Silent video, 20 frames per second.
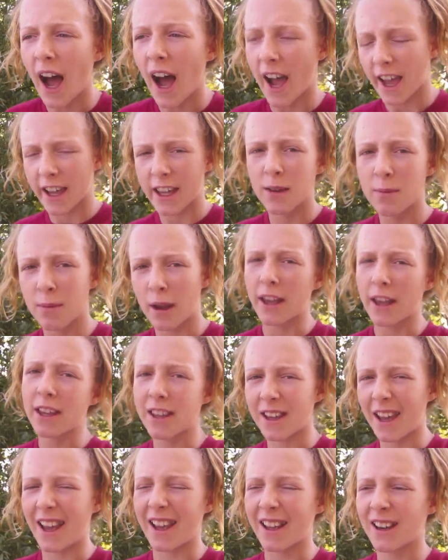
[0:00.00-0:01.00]
I can bake a
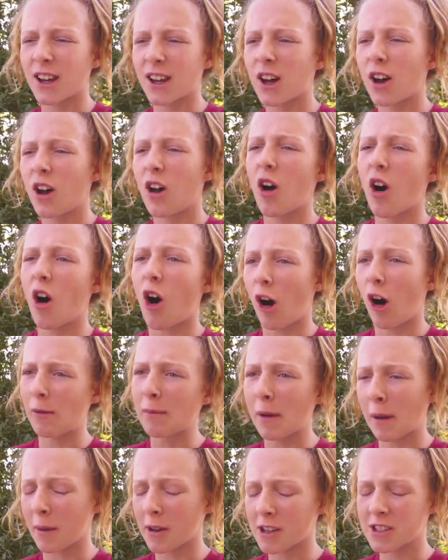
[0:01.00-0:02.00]
cake
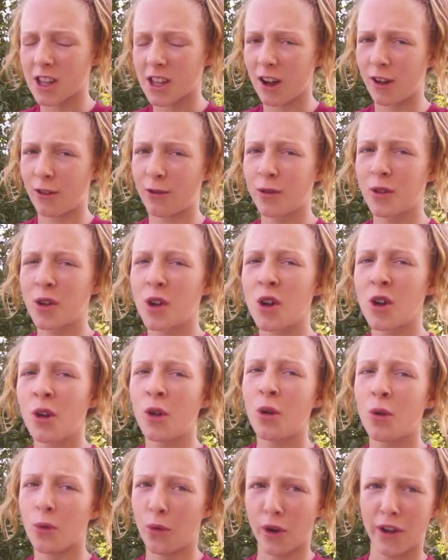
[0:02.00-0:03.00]
all by
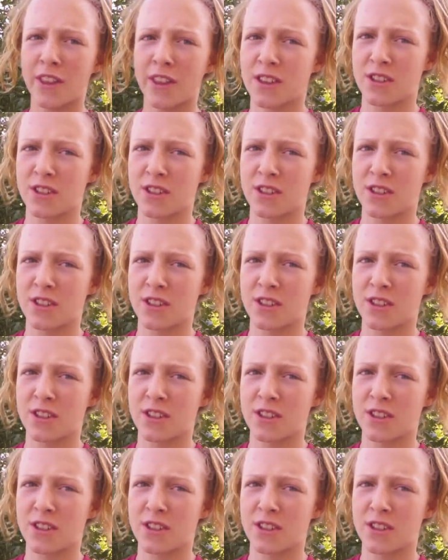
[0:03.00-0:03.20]
myself with